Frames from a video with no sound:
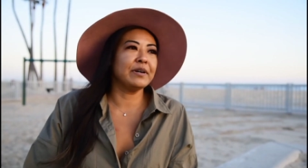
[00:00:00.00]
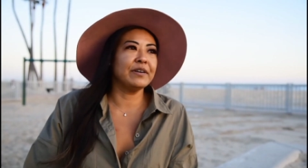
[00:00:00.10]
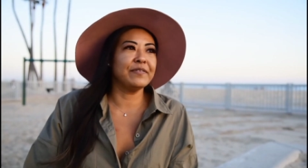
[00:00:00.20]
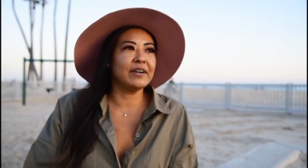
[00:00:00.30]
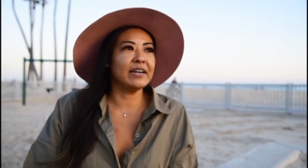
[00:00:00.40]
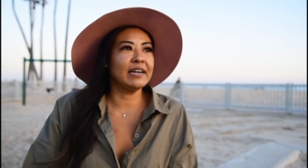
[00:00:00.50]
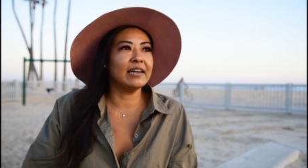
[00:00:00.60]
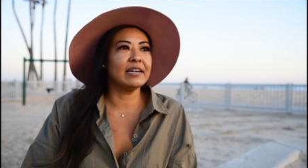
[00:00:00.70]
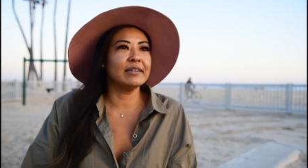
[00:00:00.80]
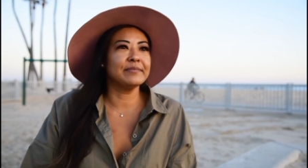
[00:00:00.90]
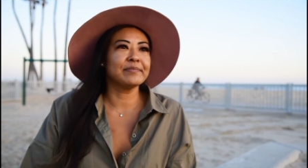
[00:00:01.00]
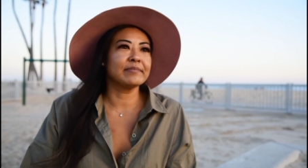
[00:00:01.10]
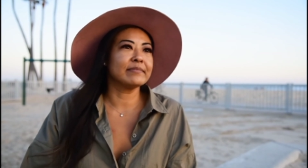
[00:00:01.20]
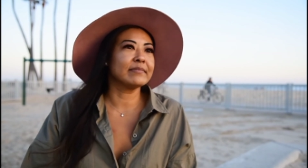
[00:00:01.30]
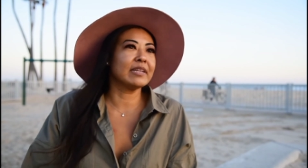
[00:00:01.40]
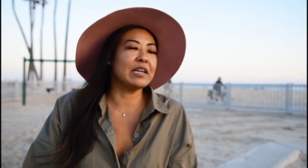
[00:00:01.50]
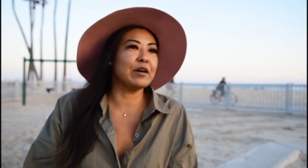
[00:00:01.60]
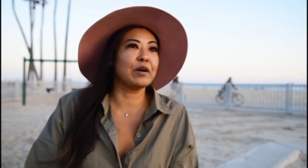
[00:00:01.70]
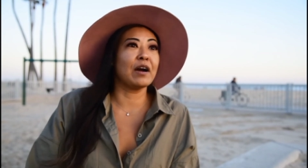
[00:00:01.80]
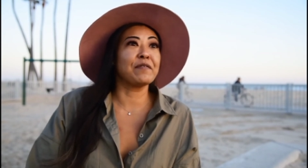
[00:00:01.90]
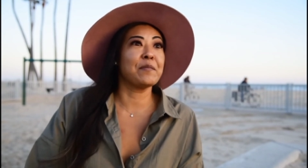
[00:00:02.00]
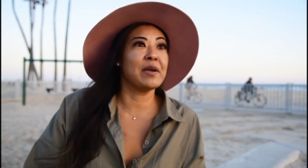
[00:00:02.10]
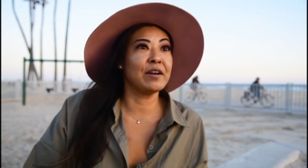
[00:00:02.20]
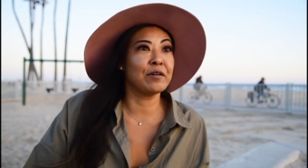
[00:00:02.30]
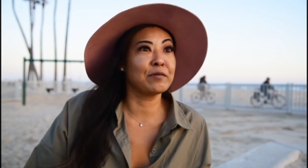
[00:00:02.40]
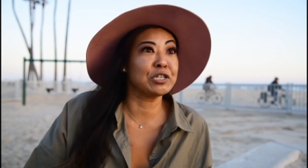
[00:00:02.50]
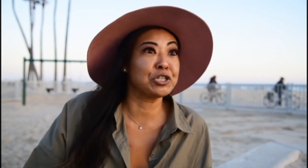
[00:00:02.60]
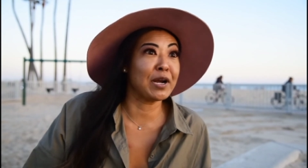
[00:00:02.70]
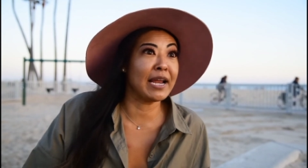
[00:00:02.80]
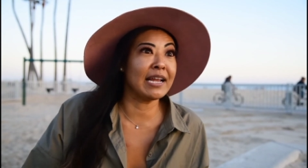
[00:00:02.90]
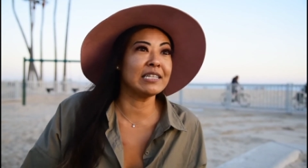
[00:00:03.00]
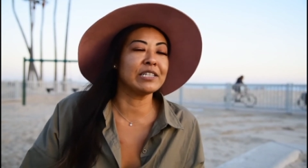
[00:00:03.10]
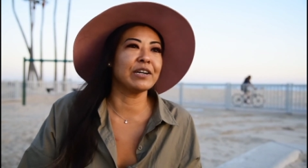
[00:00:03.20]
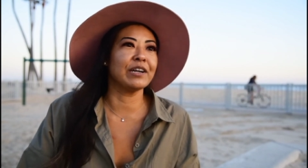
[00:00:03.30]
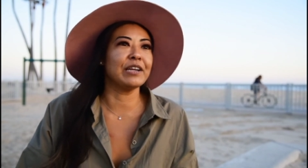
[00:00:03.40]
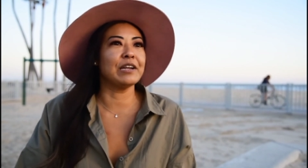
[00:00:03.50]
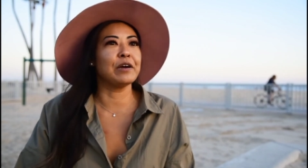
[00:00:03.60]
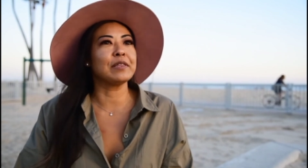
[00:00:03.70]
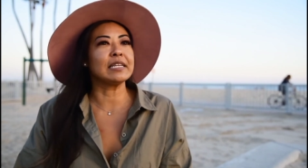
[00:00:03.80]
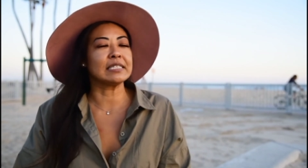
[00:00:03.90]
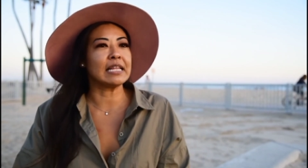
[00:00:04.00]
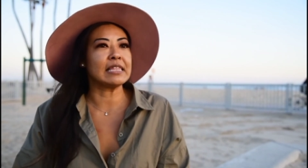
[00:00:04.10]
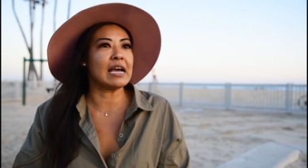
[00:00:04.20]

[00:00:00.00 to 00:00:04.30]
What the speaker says: of, government or restraints or, you know, things like